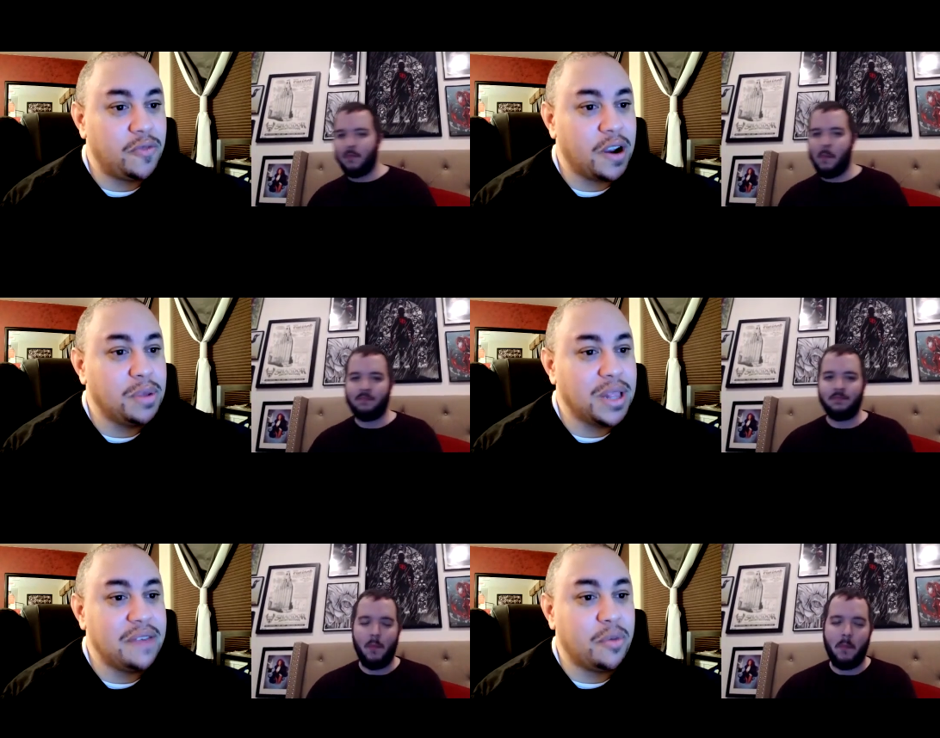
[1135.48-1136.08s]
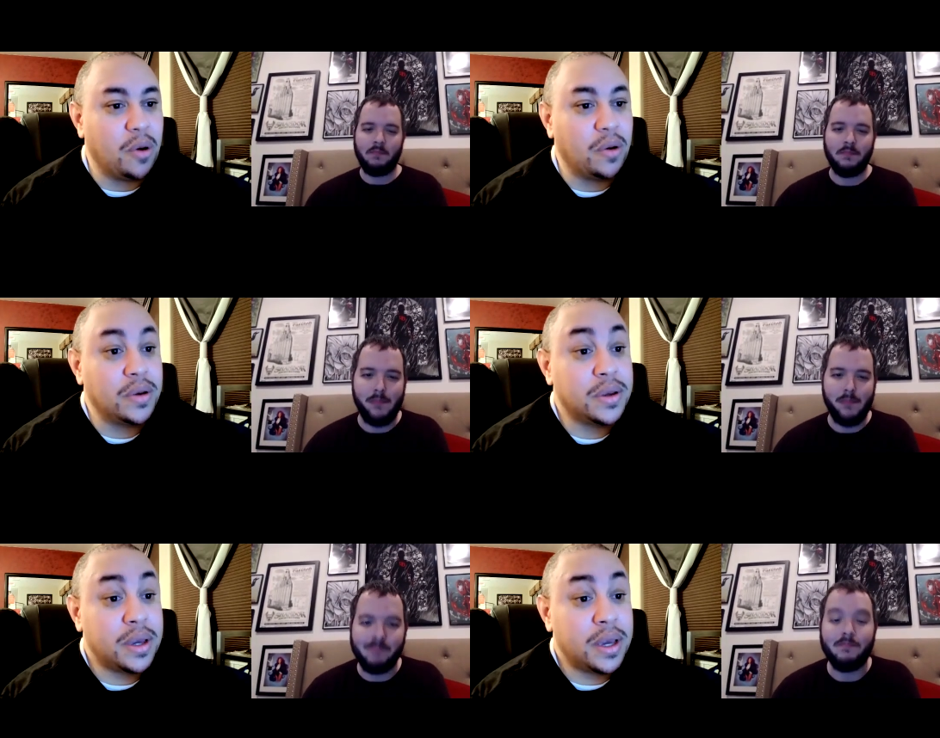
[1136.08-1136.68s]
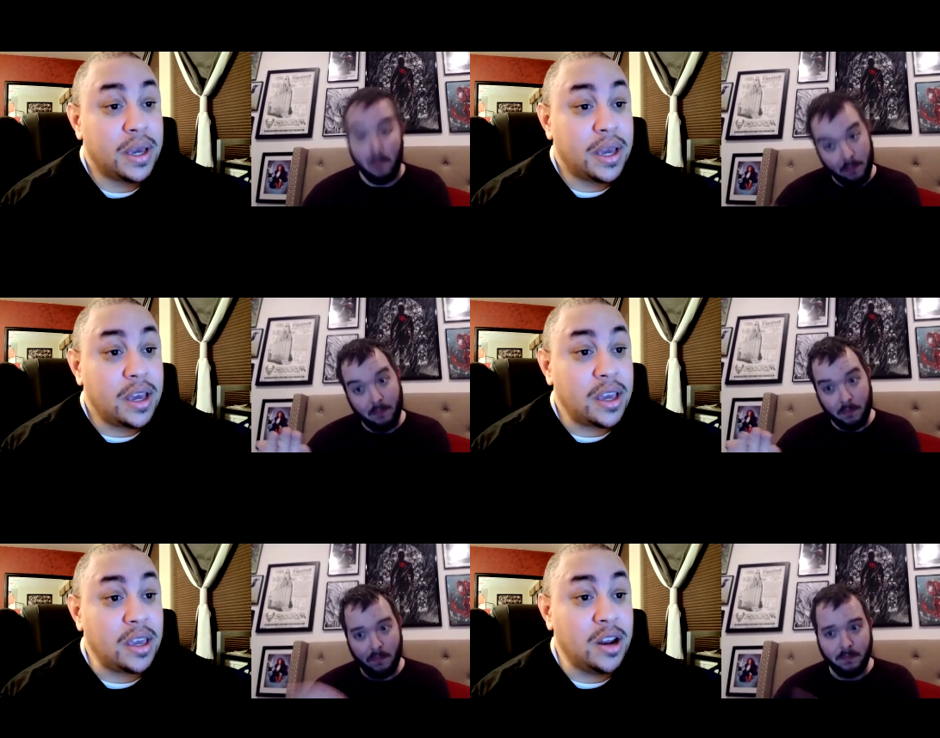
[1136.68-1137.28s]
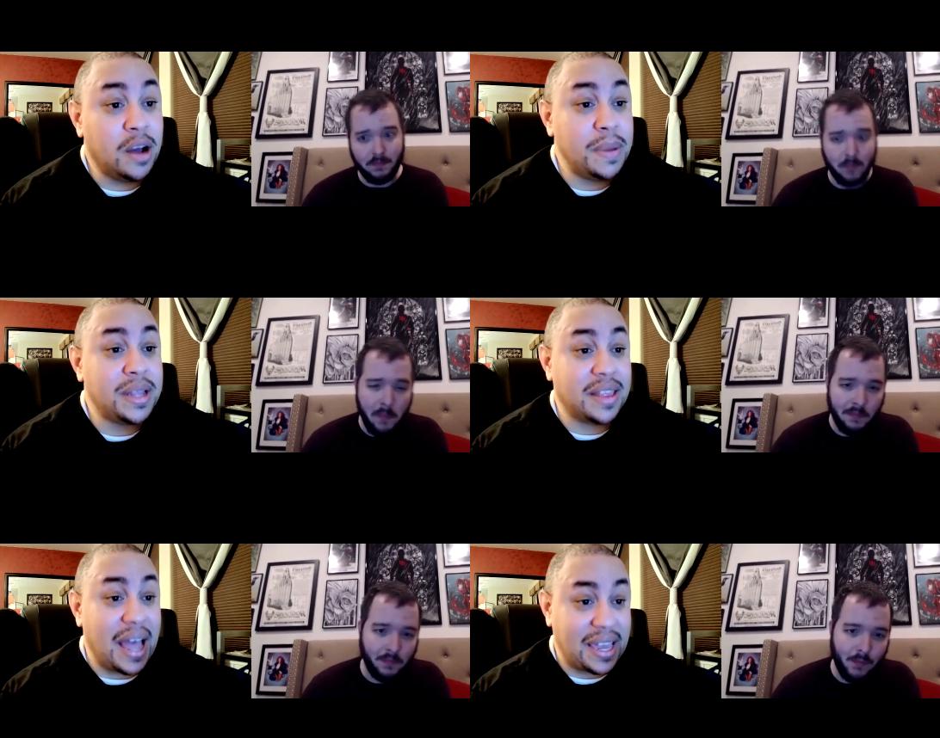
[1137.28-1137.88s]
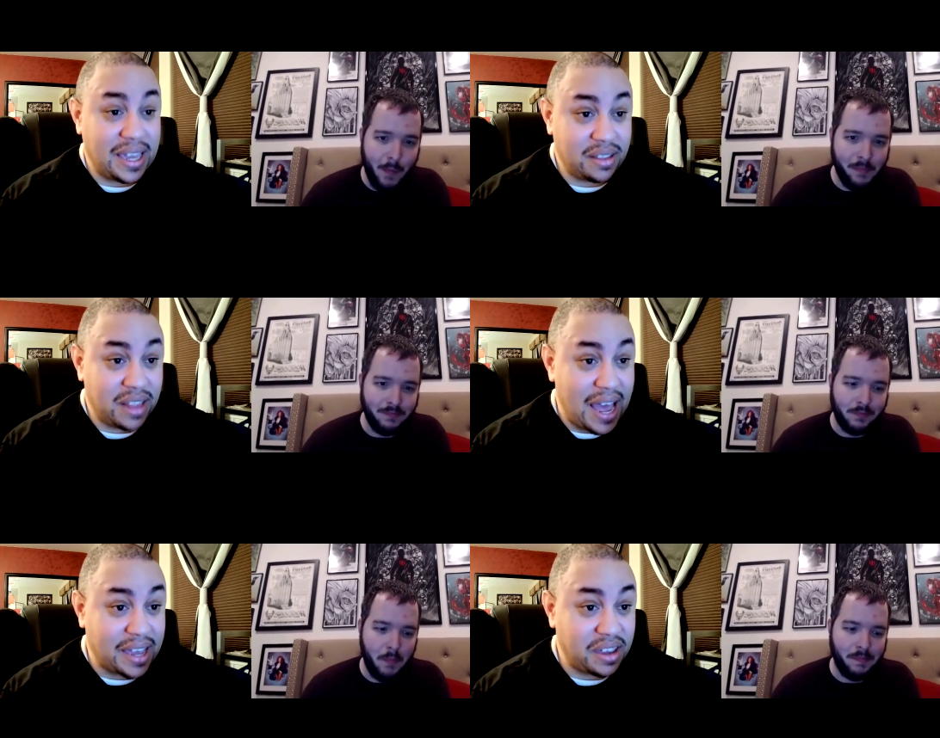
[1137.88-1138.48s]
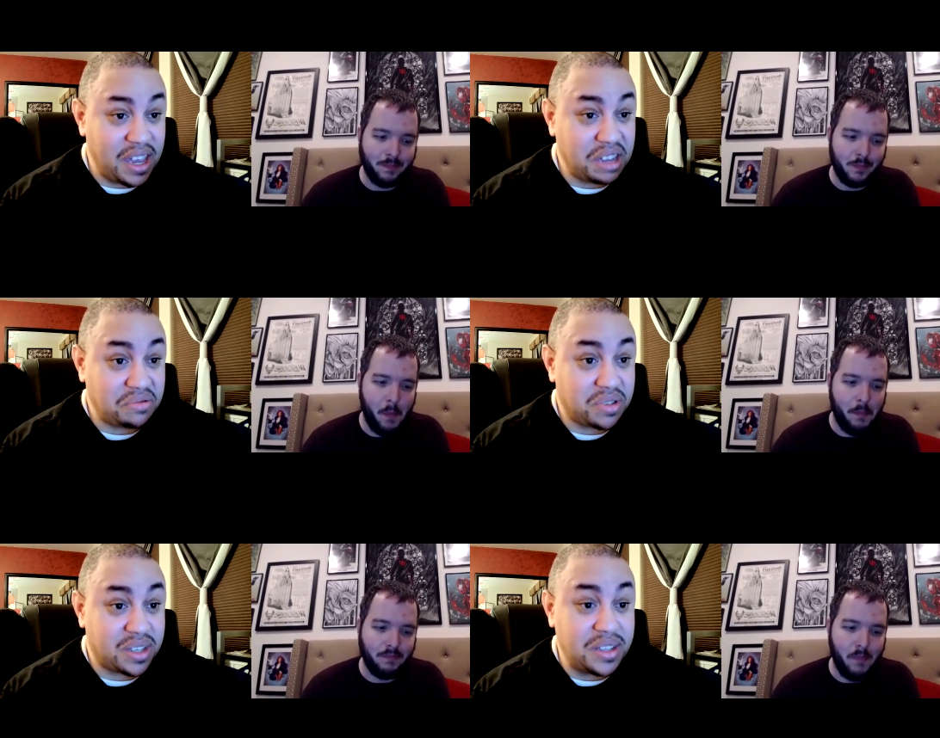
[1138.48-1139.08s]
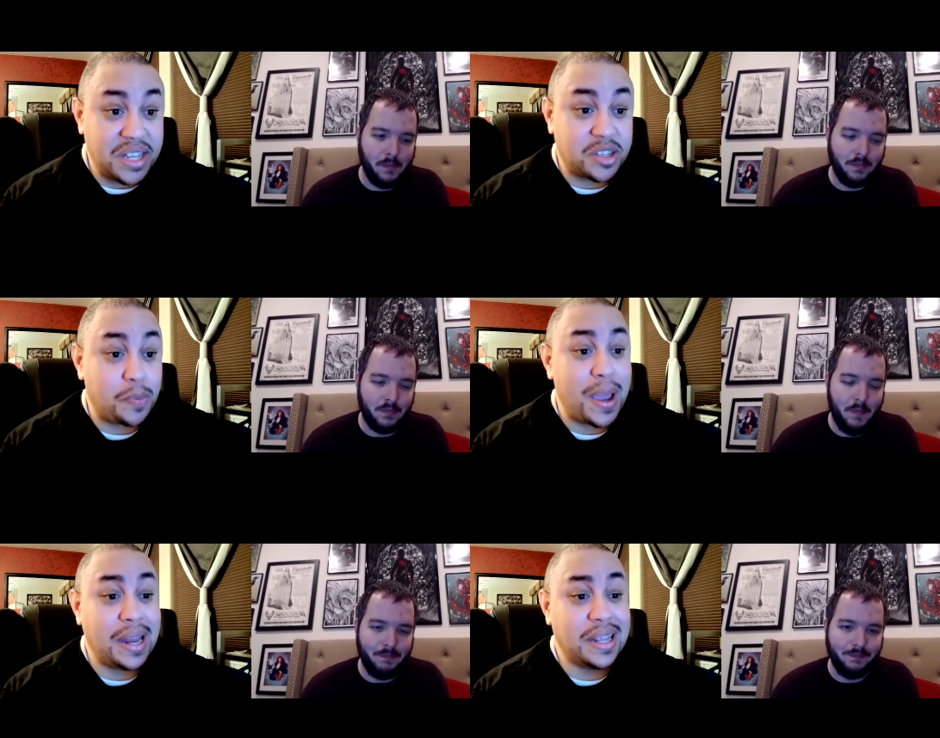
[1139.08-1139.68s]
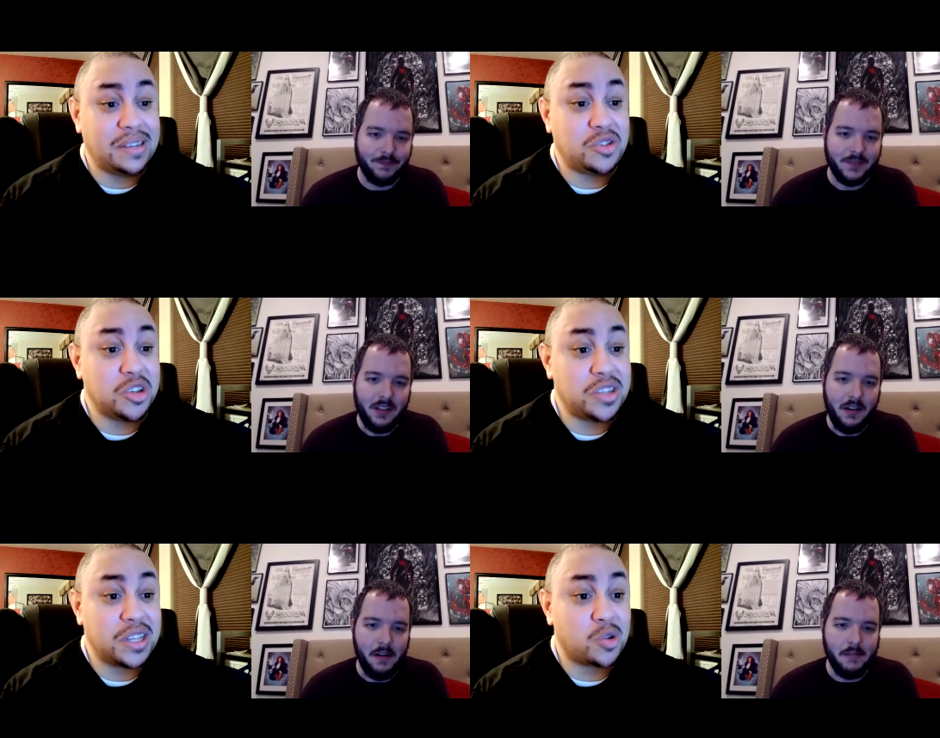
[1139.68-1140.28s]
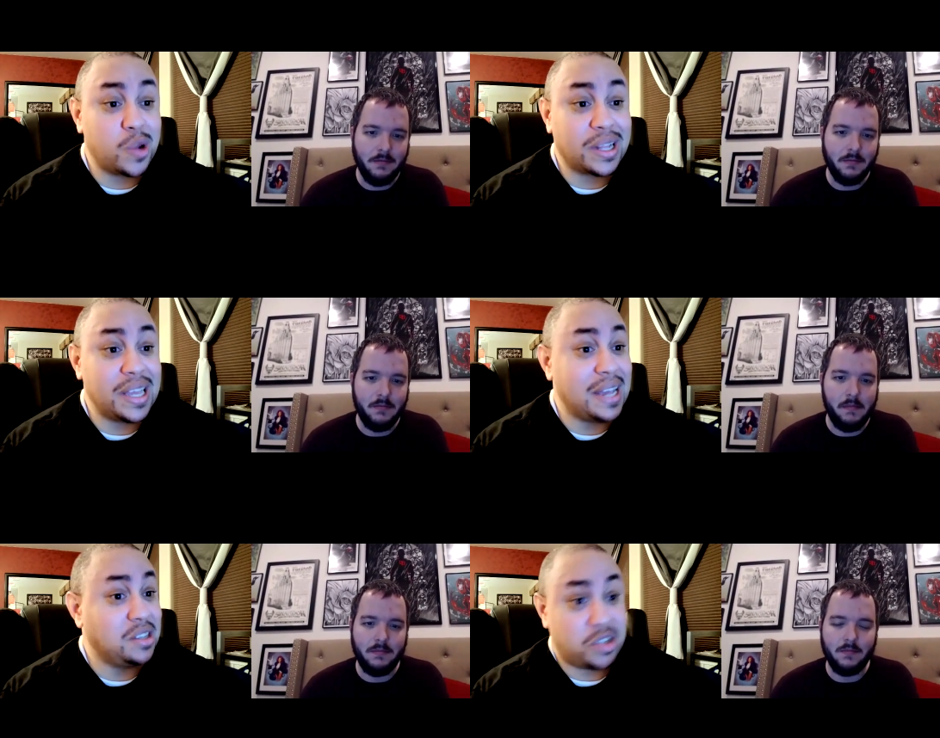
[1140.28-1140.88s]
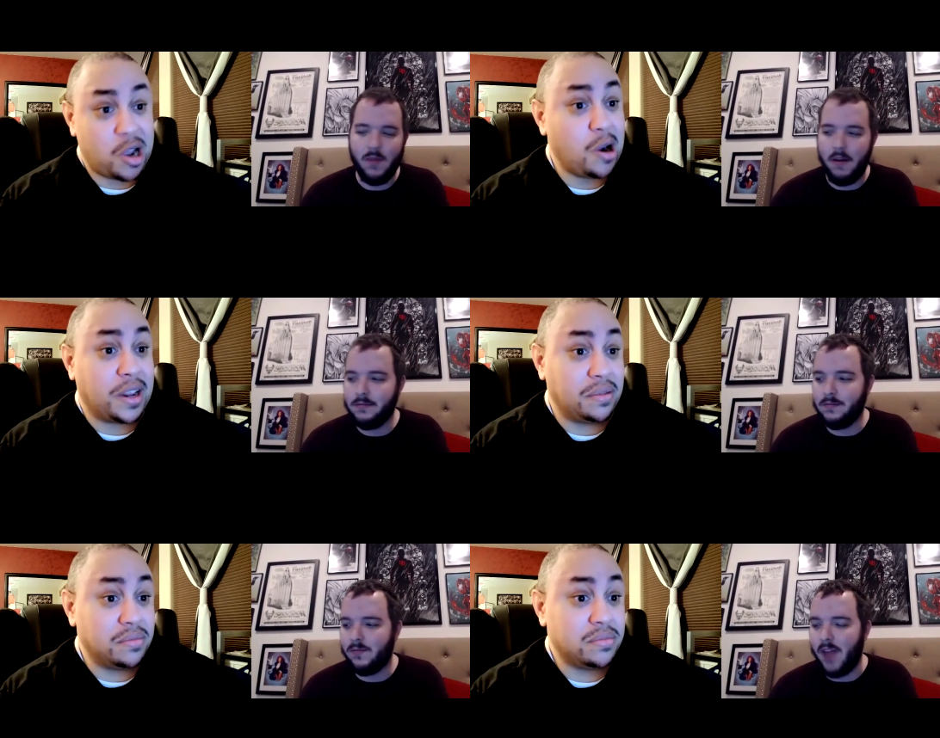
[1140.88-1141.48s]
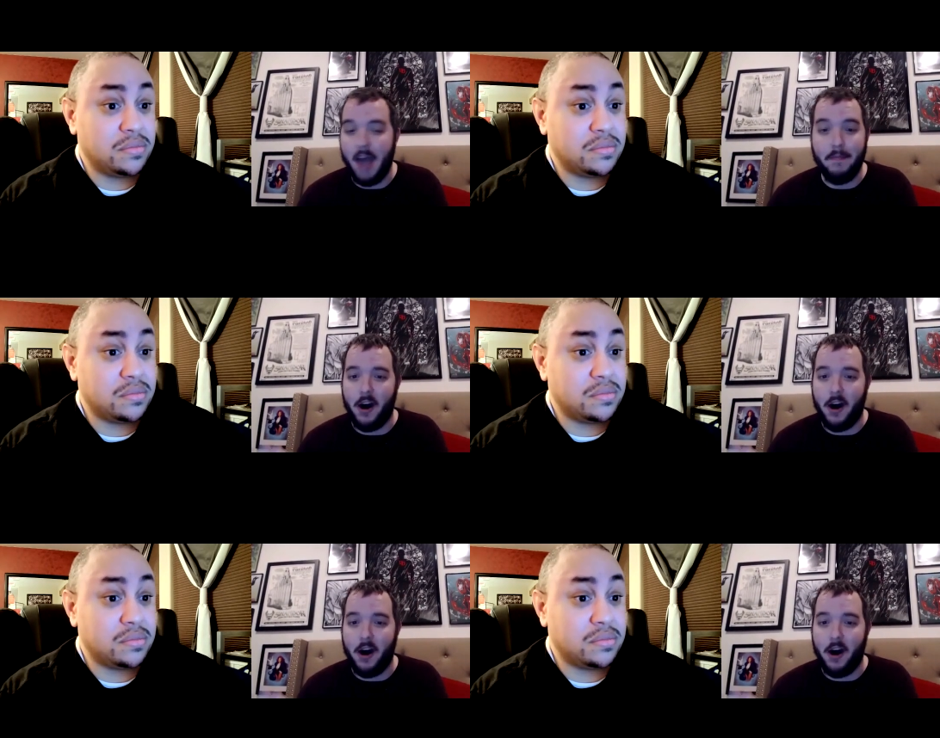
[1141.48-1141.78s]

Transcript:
Speaker 1: very believable. You know what I mean? Like it dissipated just as quickly as it started. I